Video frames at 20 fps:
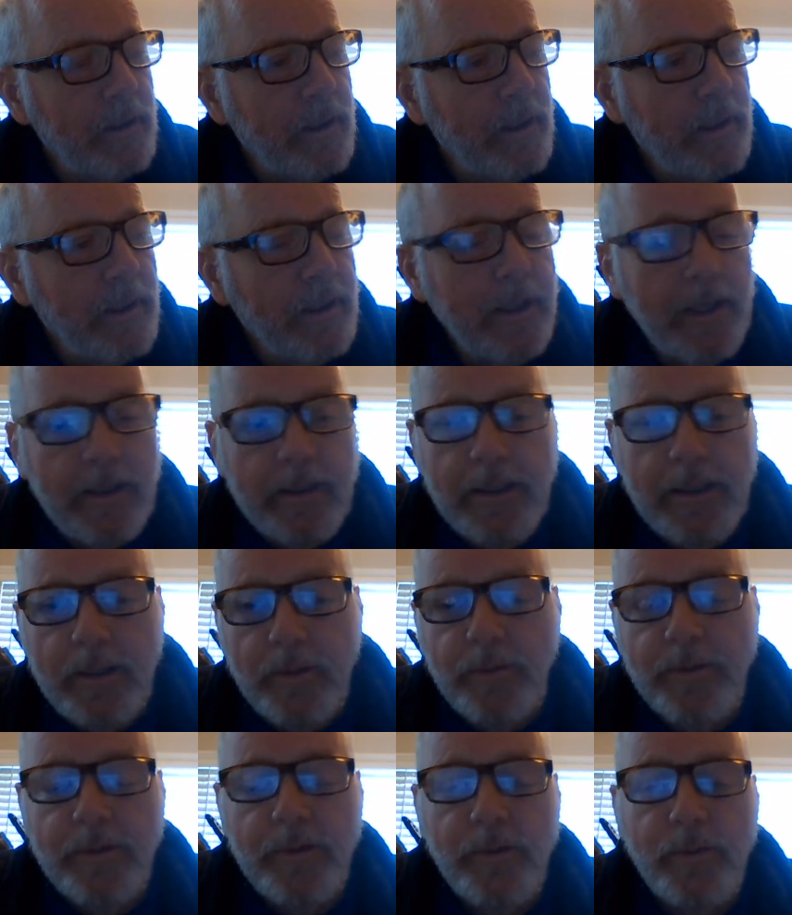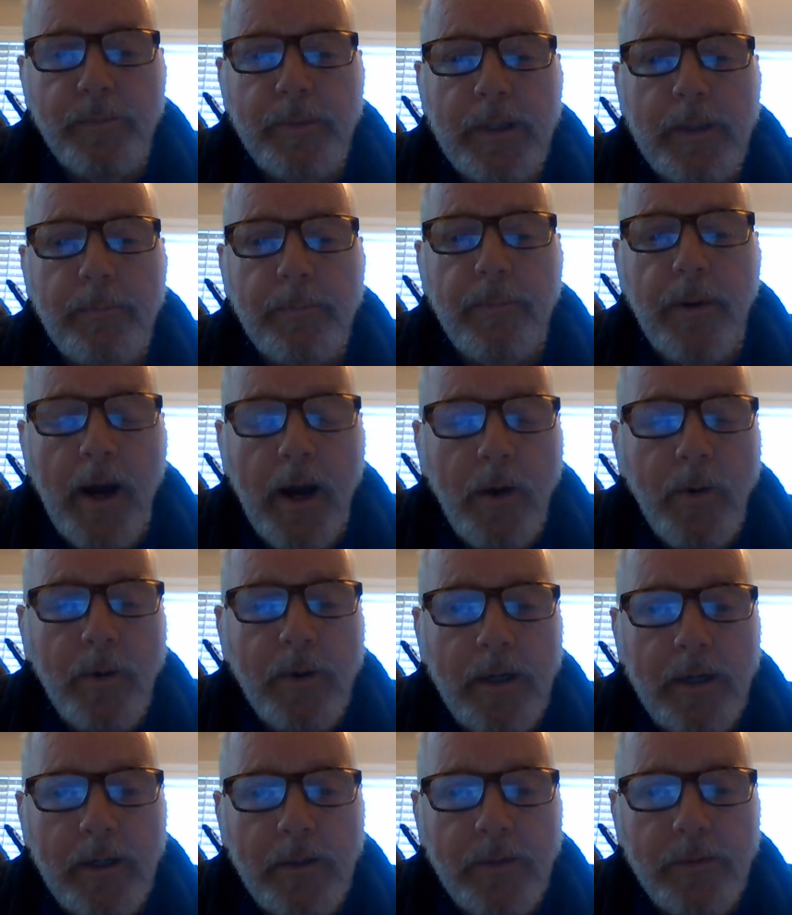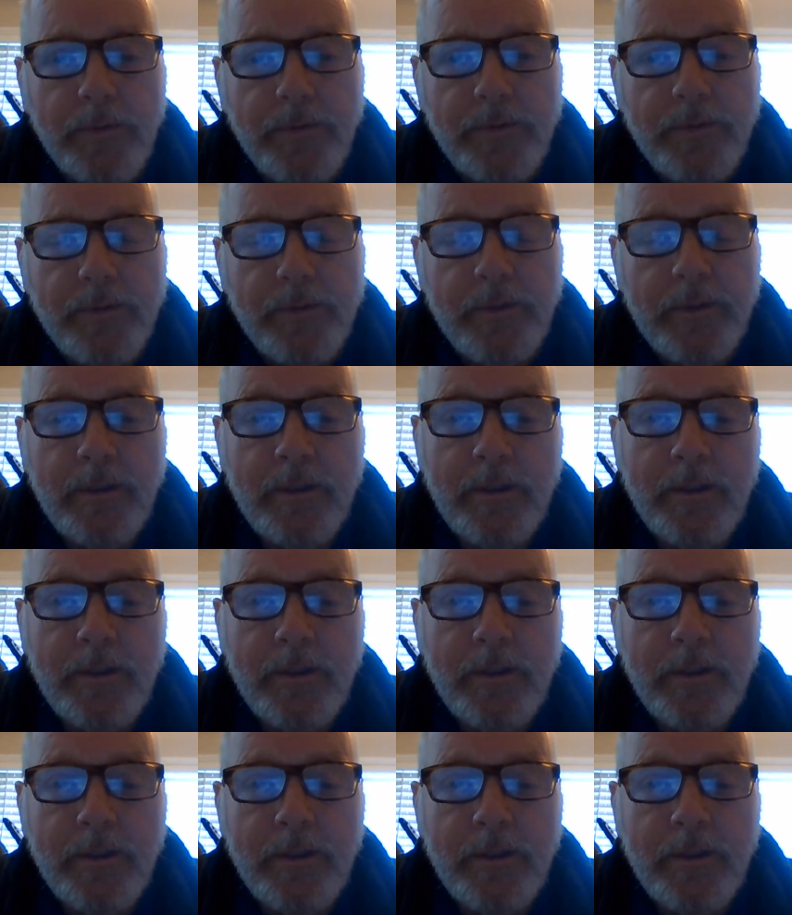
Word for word: and act like we're this big powerhouse.